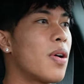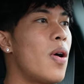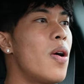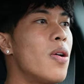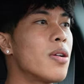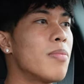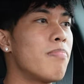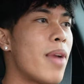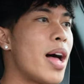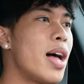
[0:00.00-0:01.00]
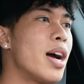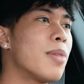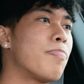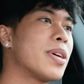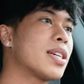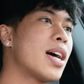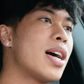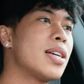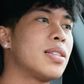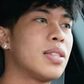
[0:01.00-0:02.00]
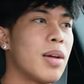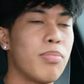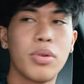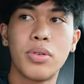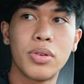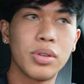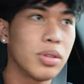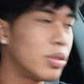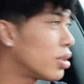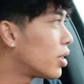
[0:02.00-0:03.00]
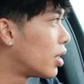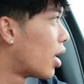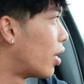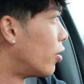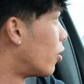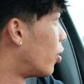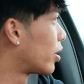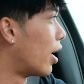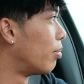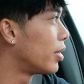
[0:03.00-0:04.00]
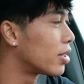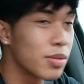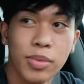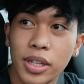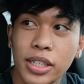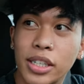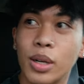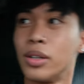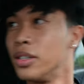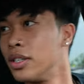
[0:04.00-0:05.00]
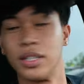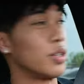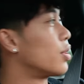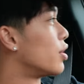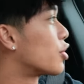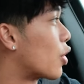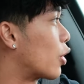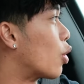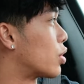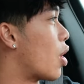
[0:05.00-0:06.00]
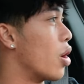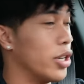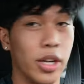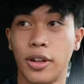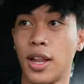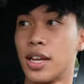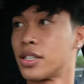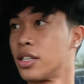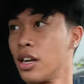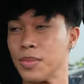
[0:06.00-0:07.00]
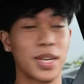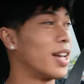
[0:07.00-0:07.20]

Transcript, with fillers: kong magpakasabog. I don't know what that means, but, you know, it goes hard nonetheless, you know what